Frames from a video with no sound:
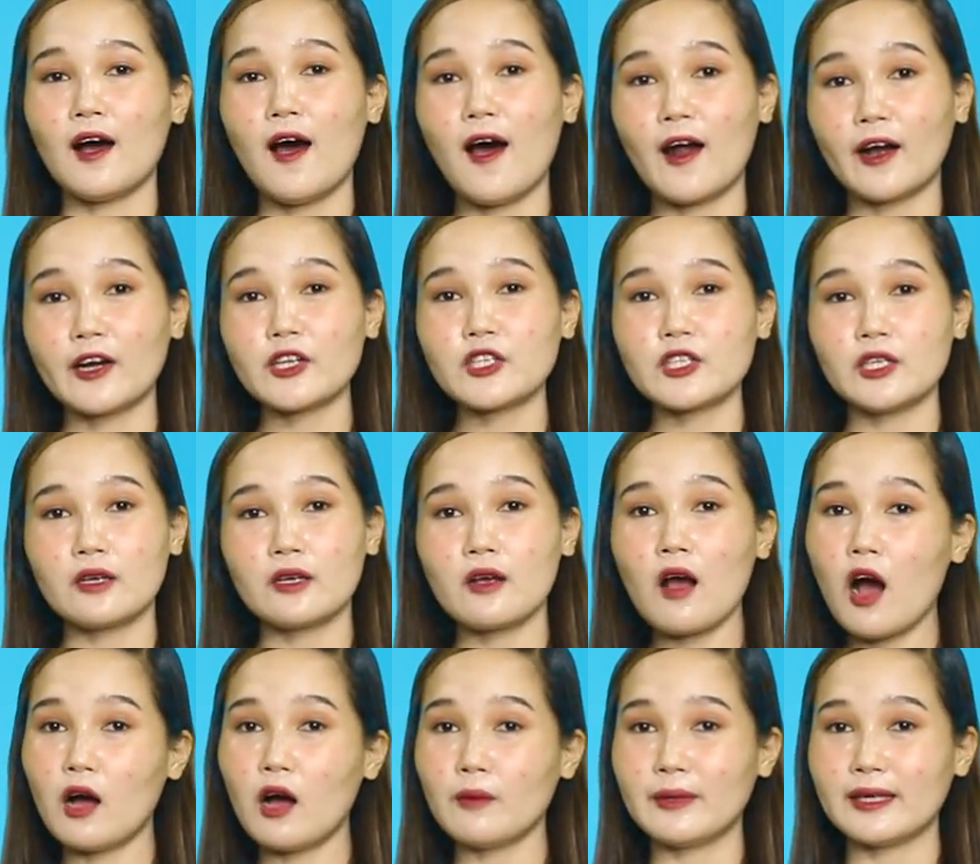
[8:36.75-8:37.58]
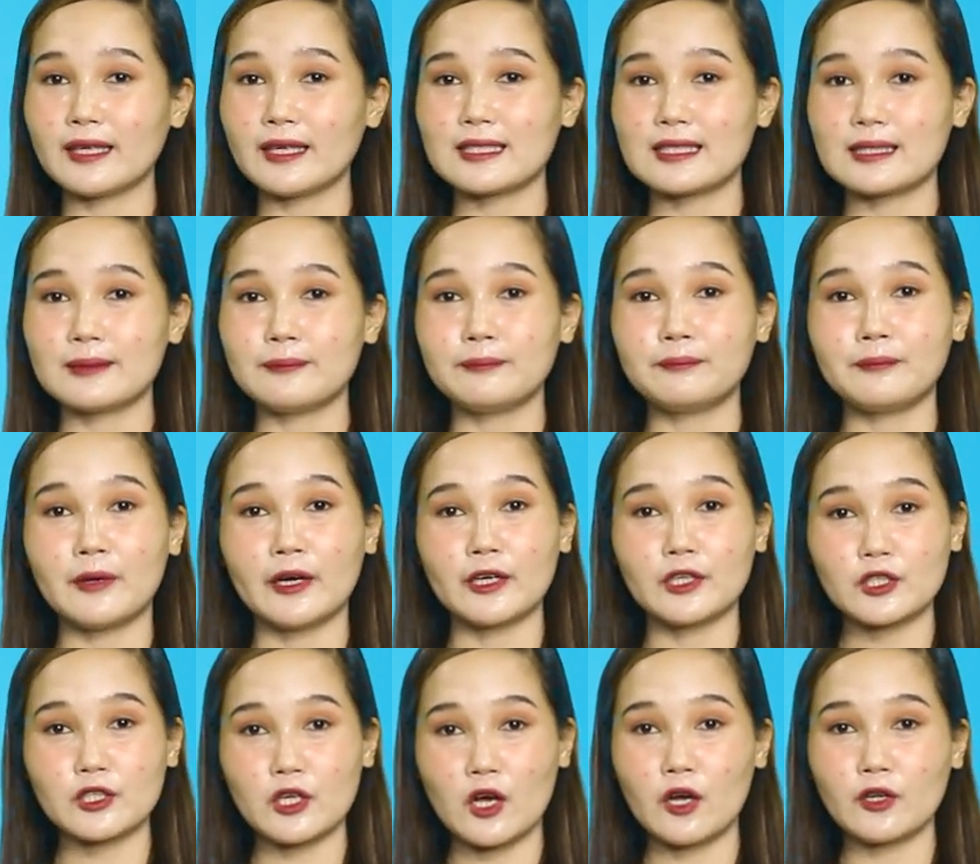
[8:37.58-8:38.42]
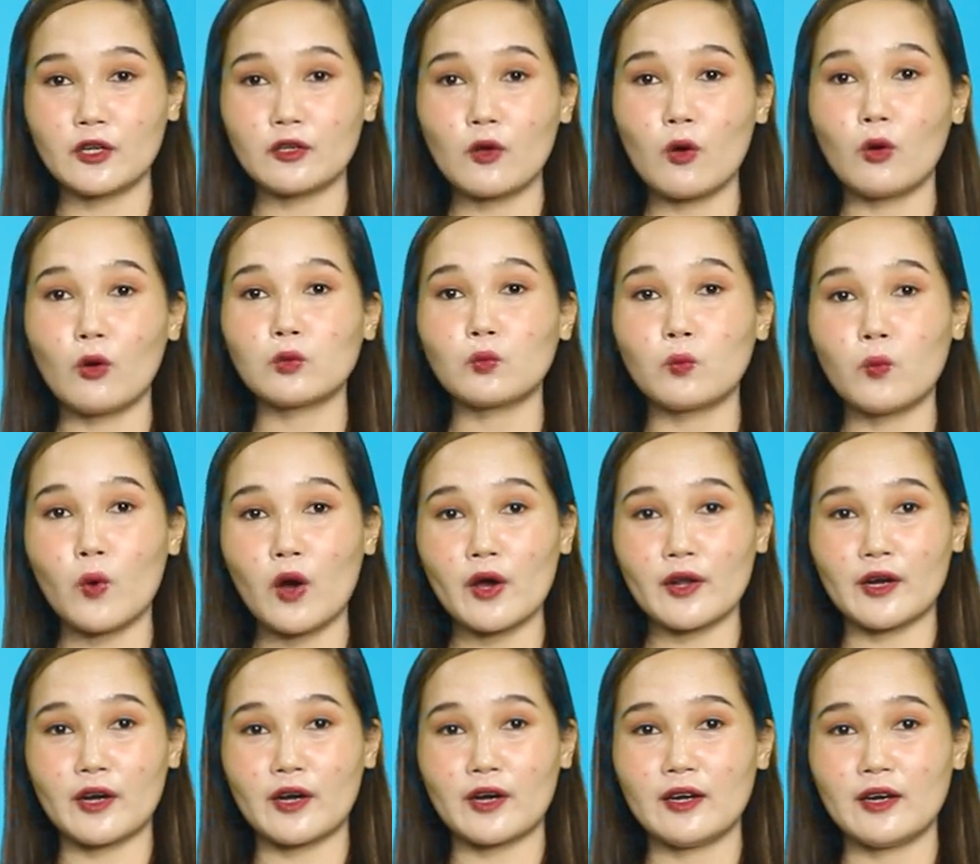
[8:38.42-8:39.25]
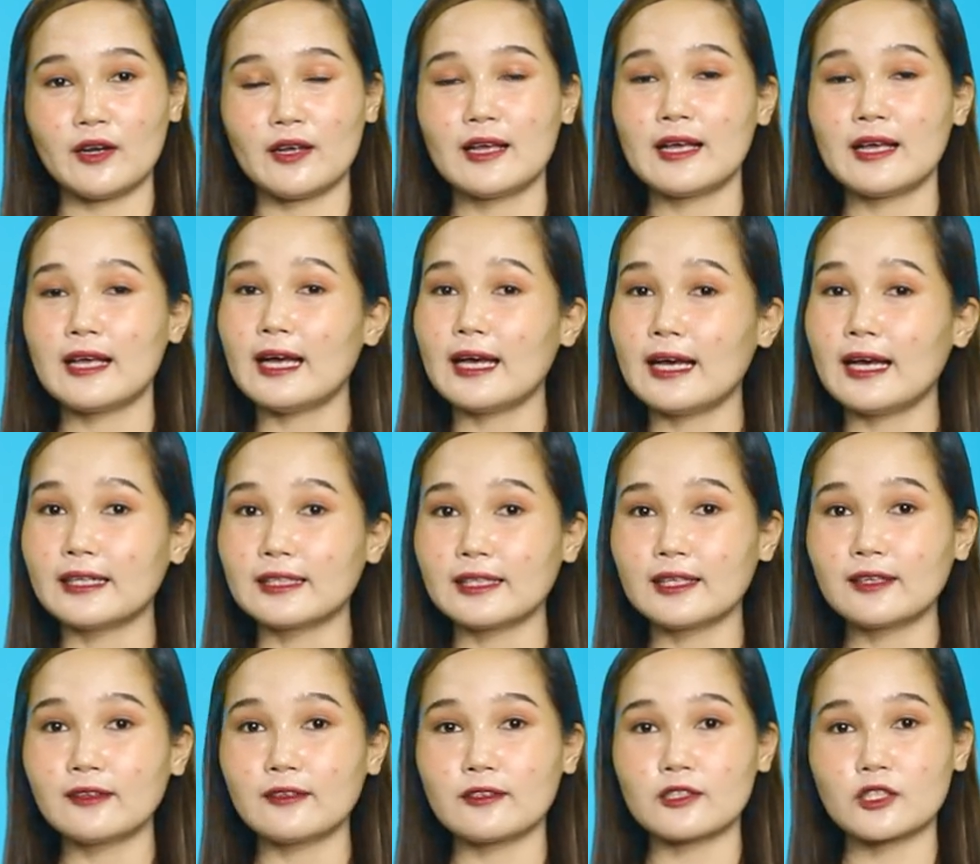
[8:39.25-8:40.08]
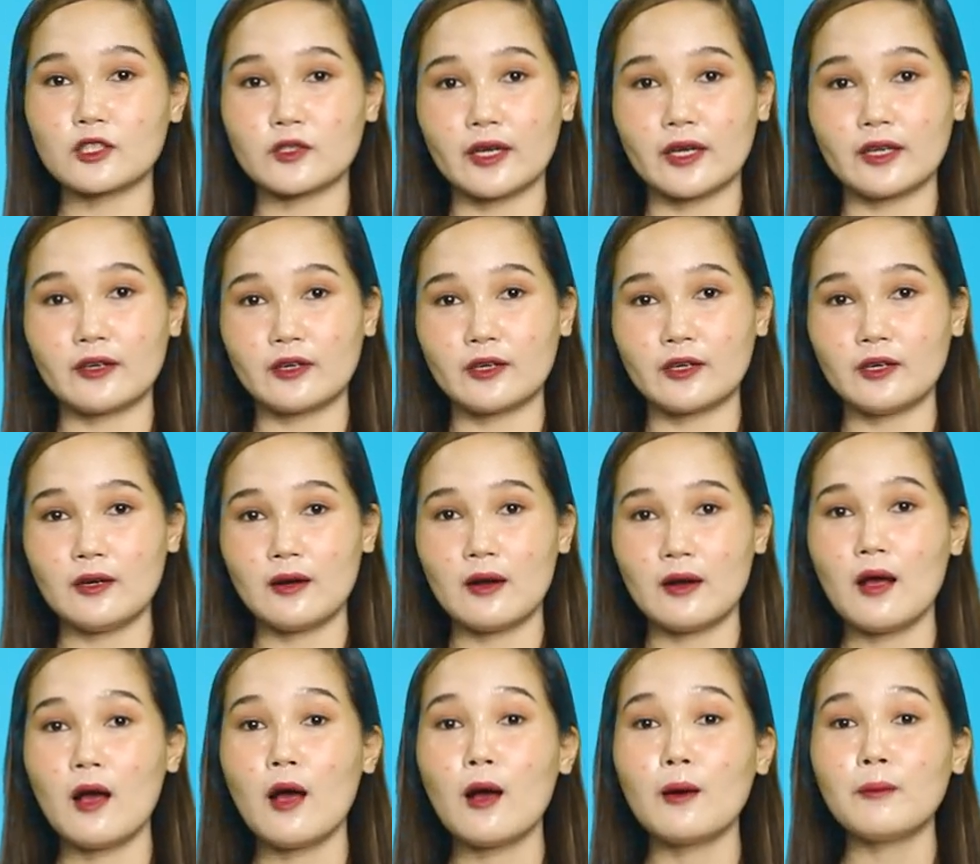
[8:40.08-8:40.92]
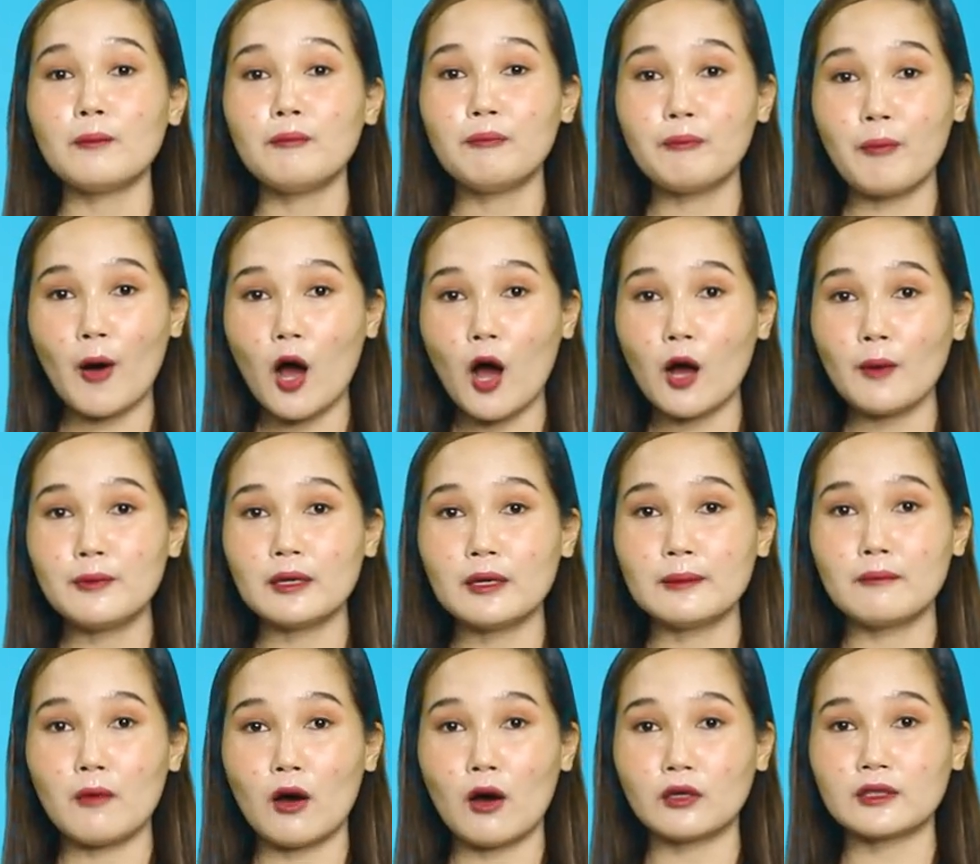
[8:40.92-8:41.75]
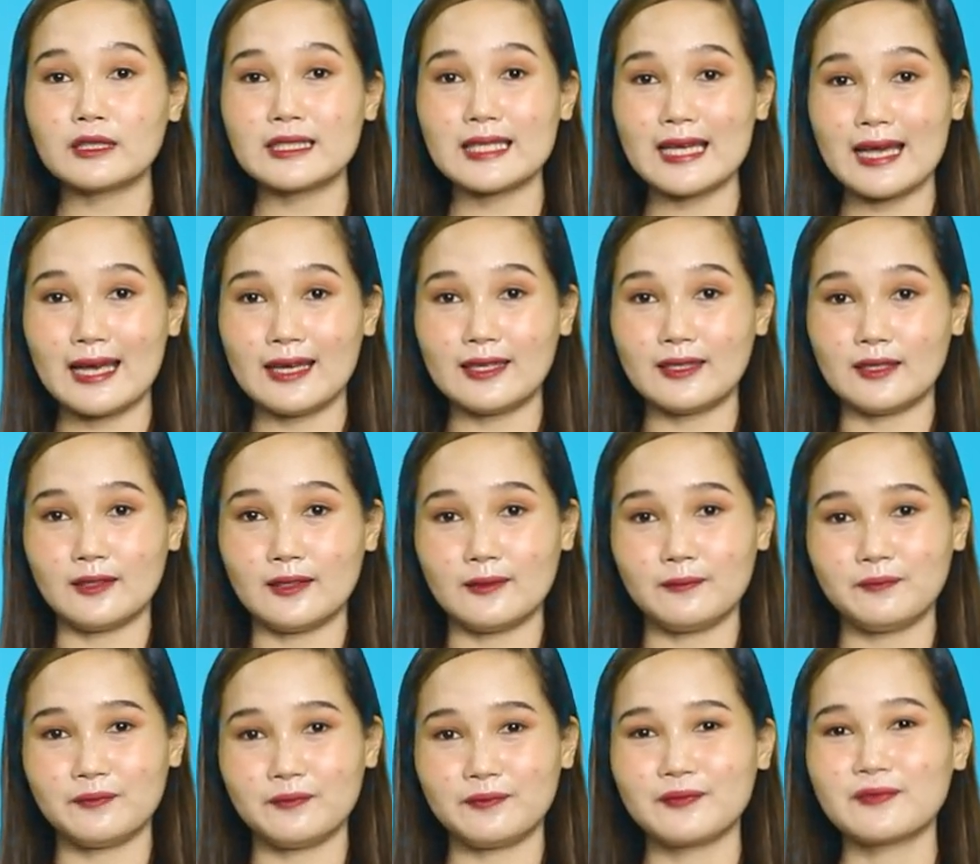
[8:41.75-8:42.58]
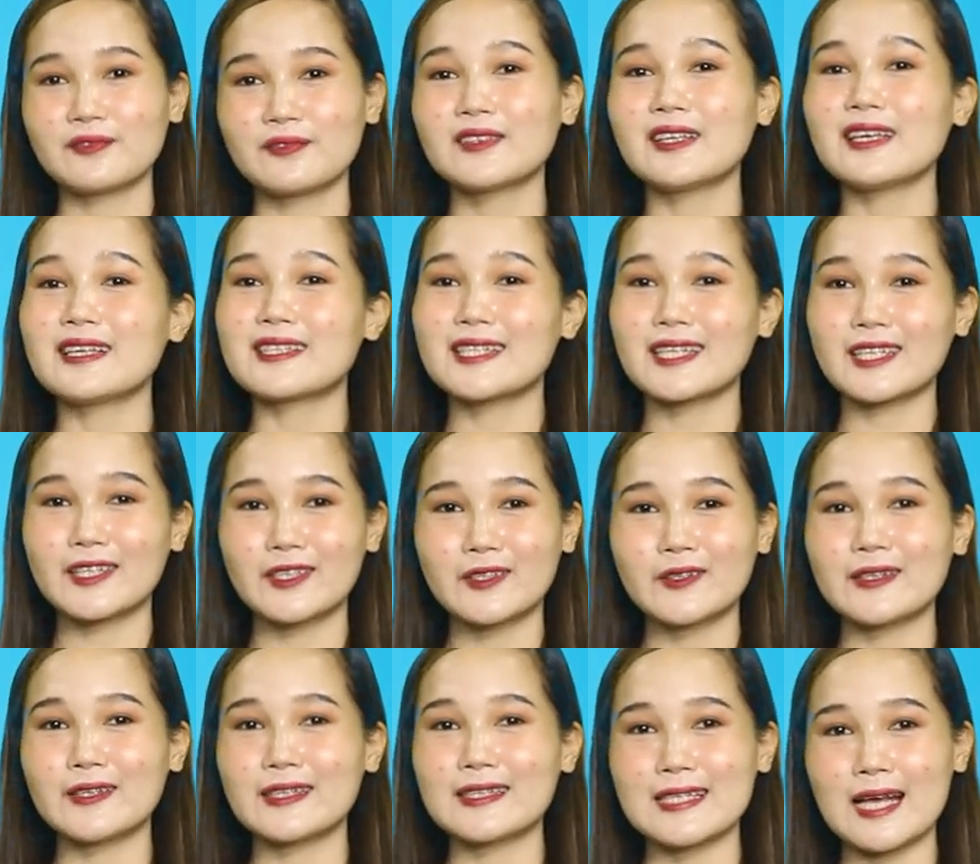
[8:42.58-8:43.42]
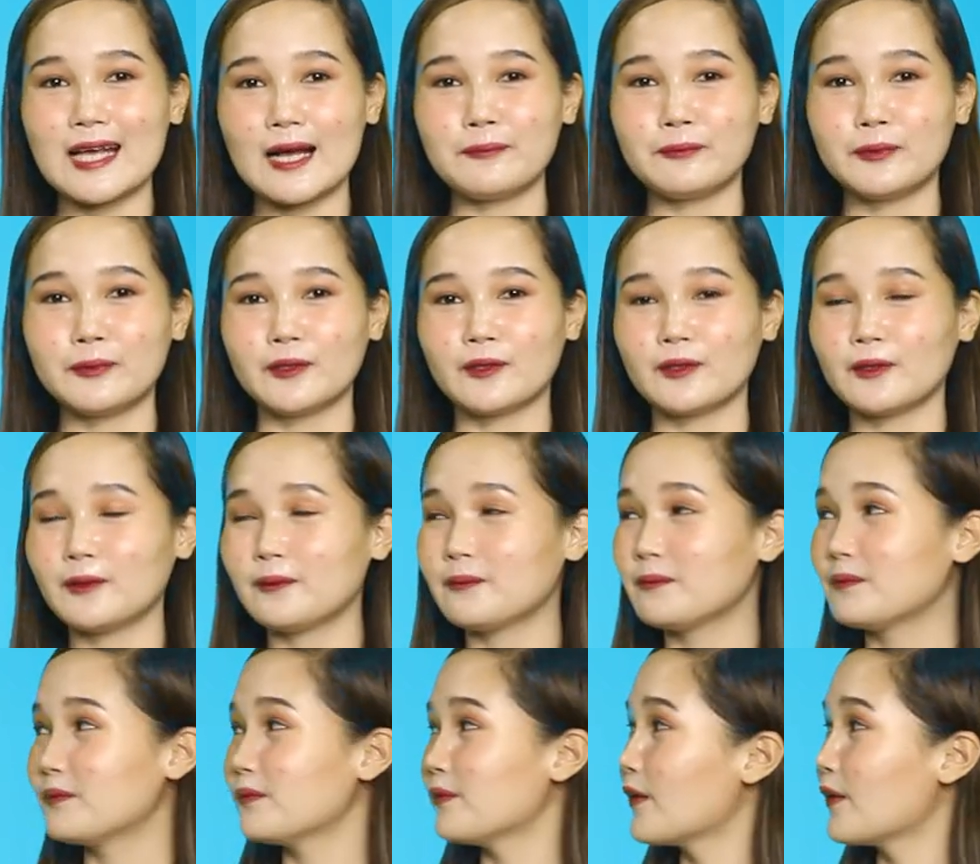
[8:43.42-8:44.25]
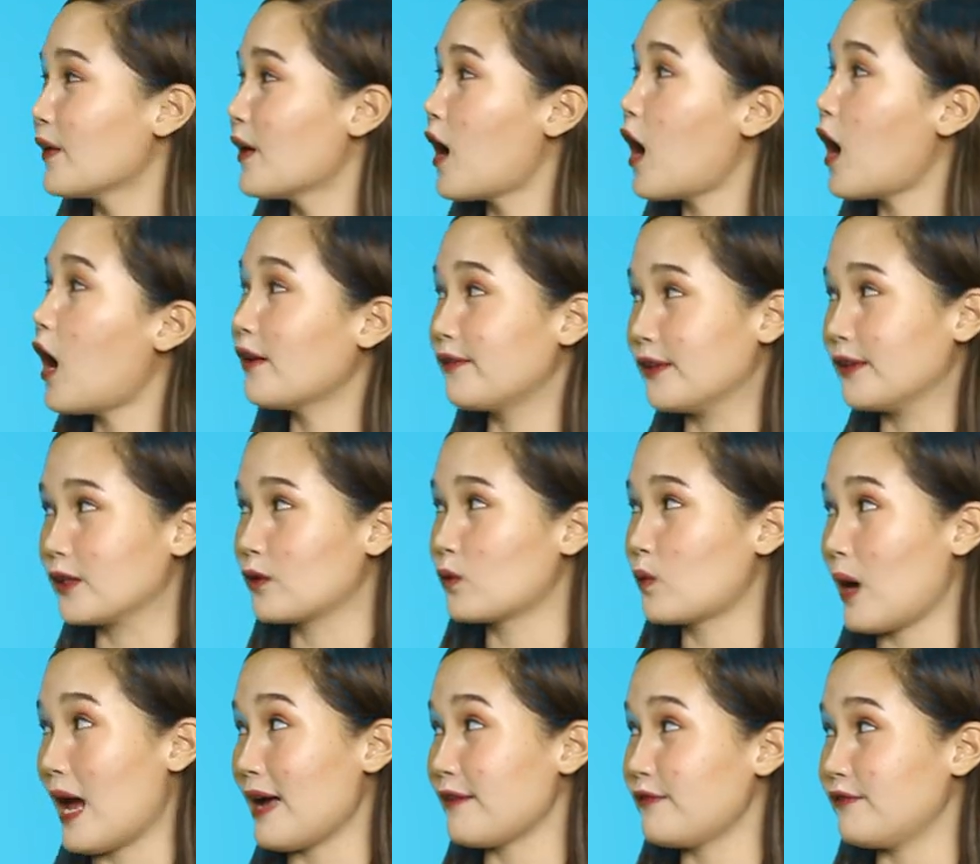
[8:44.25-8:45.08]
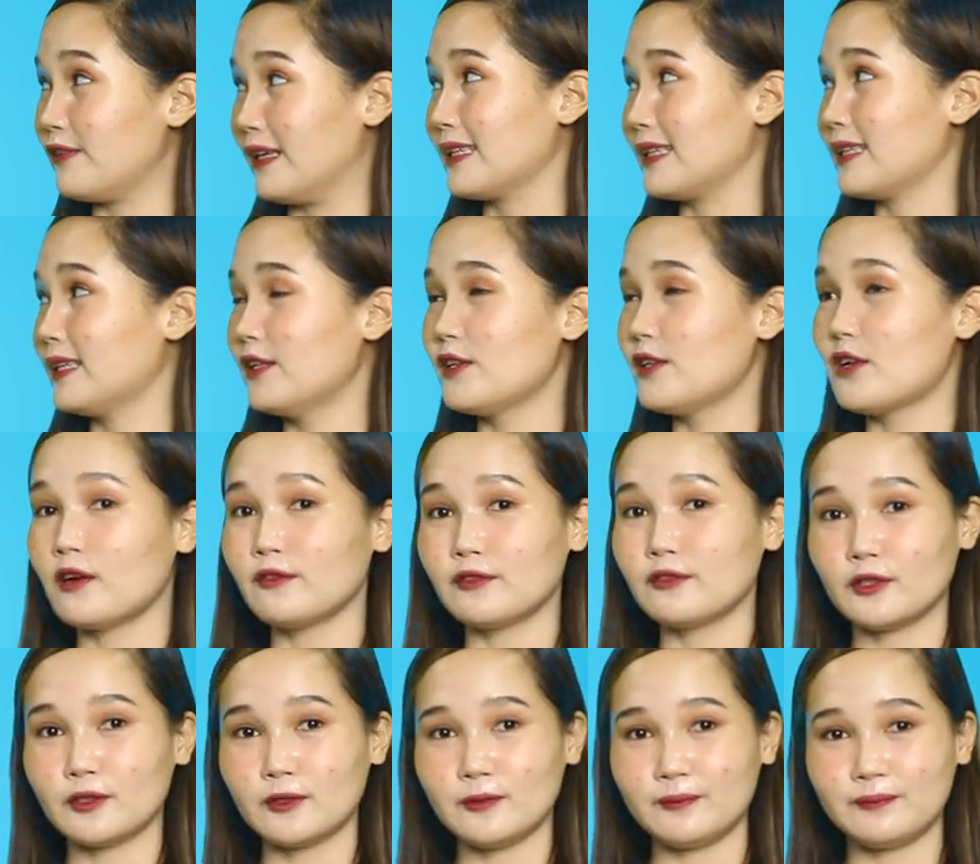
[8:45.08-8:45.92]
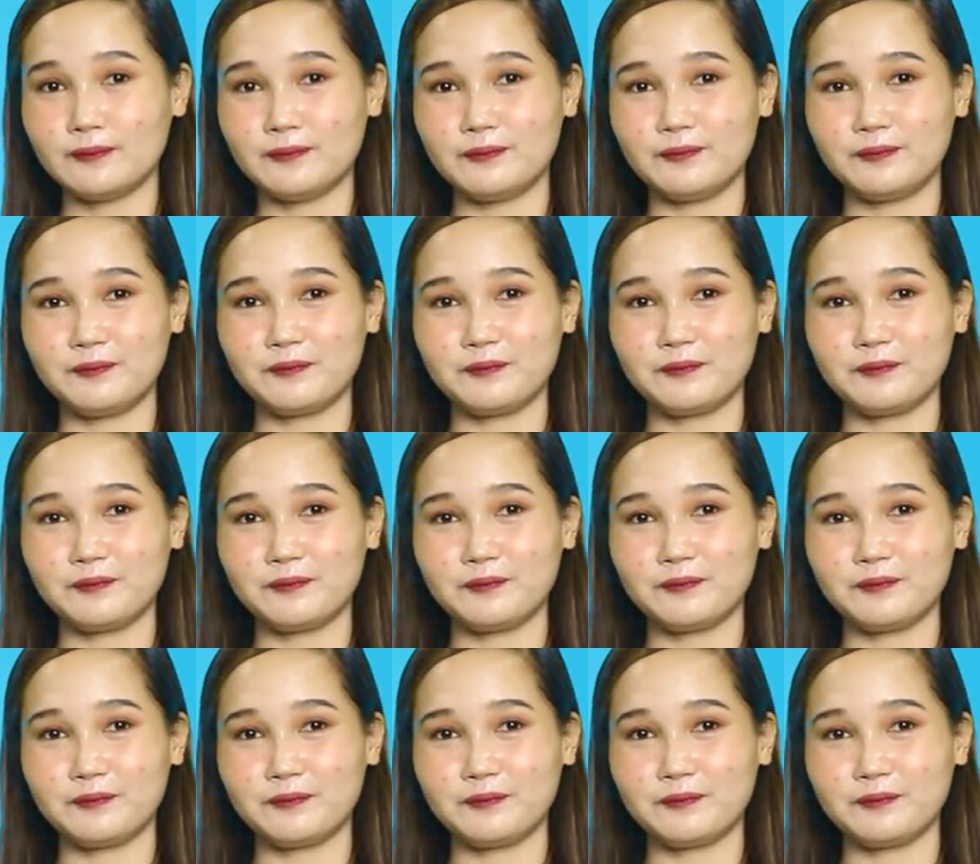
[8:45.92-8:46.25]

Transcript: Archie Comics by John Goldwater and illustrator Bob Montana is a good example of a graphic novel.